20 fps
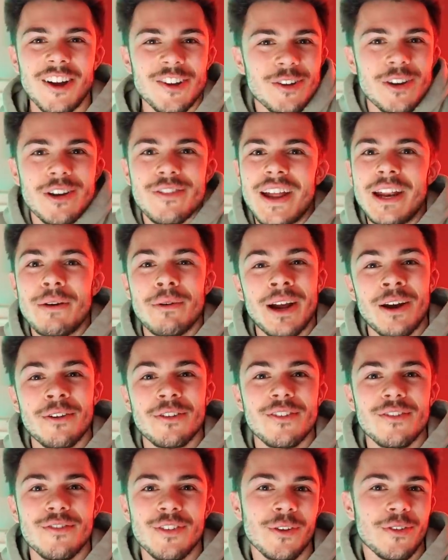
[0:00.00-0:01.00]
don't know if anyone
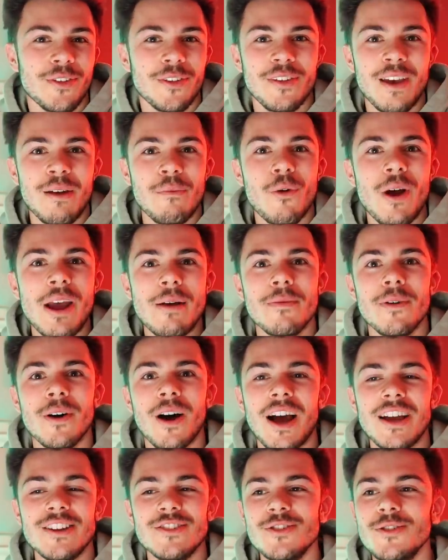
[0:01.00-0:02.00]
else feels the same way,
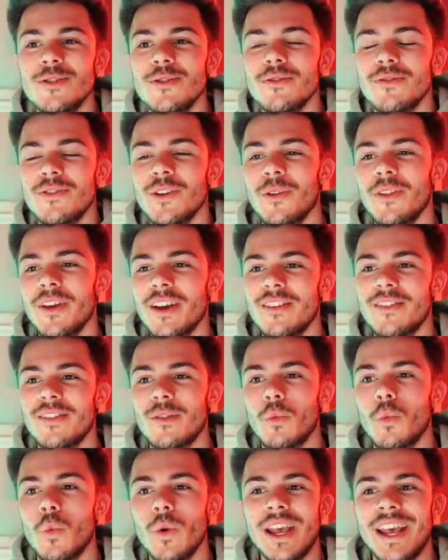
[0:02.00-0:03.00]
but I do feel this
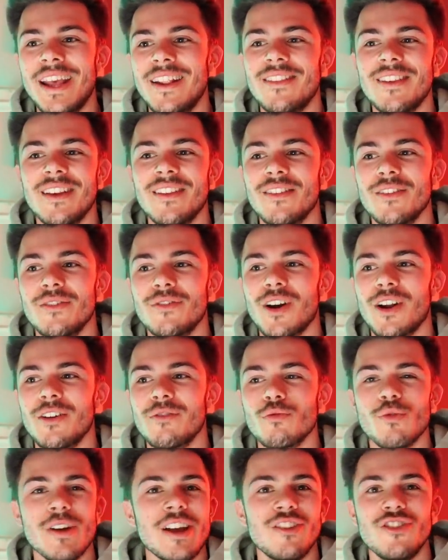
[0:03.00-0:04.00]
weird sense of kind
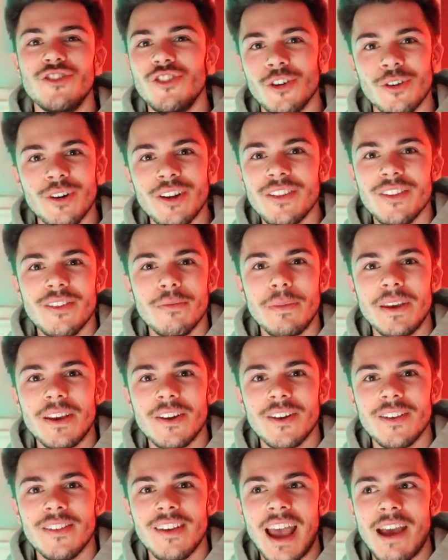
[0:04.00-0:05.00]
of reassurance
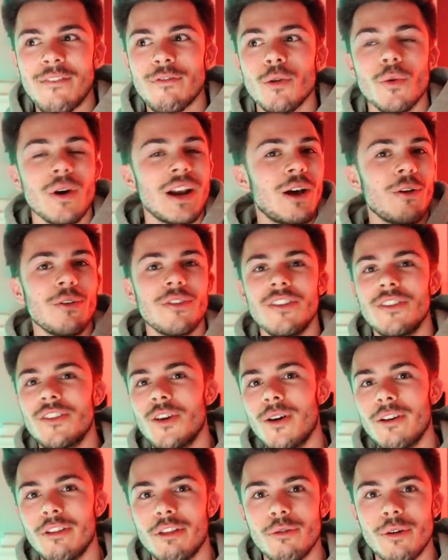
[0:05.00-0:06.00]
because everyone else is
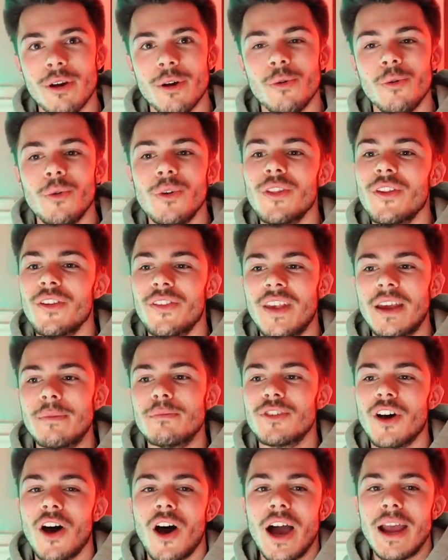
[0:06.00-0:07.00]
going through it all at the
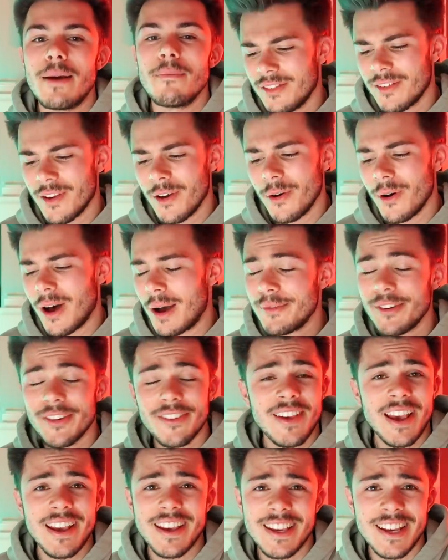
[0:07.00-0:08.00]
same time. So I'm just
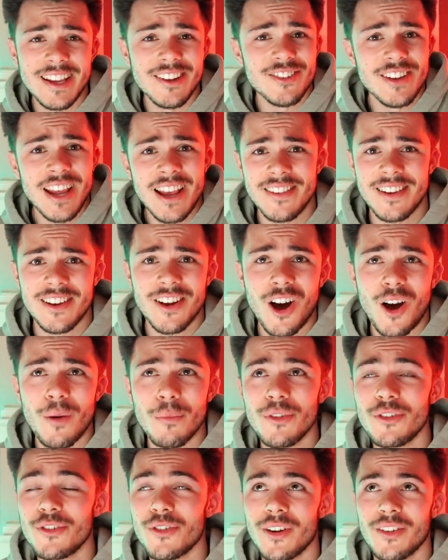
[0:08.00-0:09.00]
taking each day as it
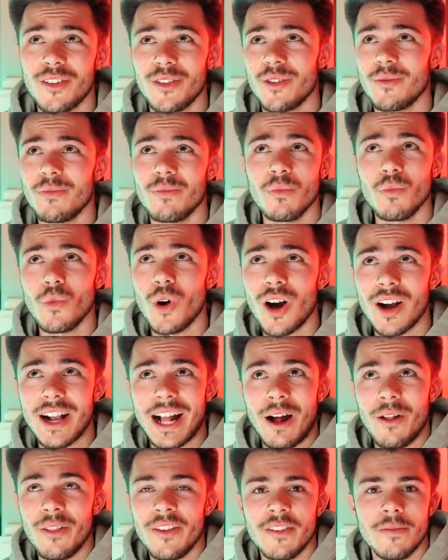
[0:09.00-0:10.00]
comes, trying to work
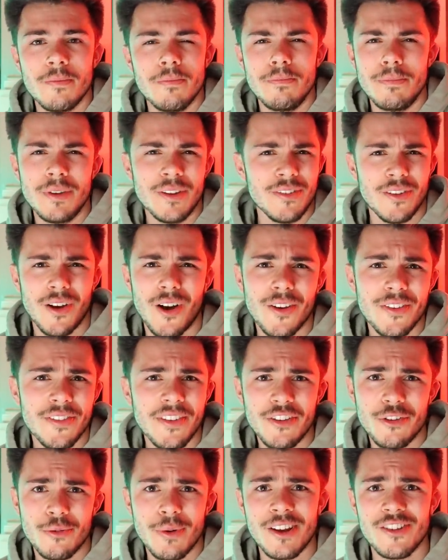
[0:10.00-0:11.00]
out this bizarre
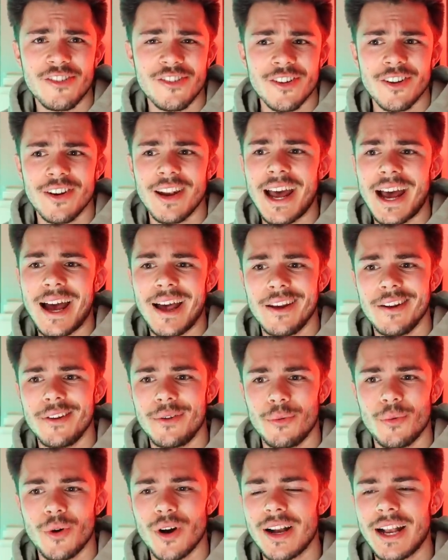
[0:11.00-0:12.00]
situation
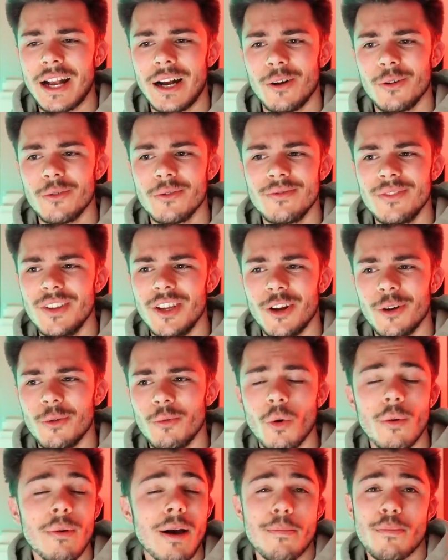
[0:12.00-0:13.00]
and work out, you know,
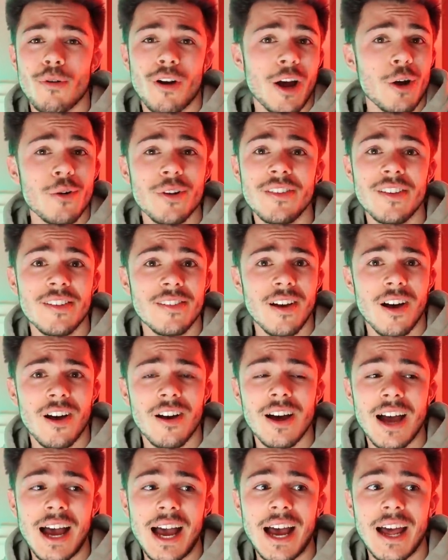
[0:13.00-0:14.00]
what my priorities
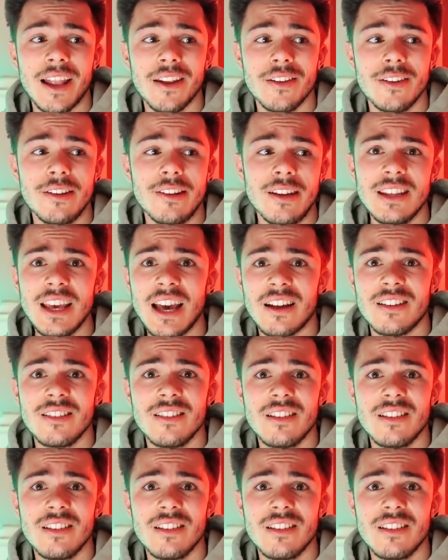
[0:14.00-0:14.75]
are. And yeah,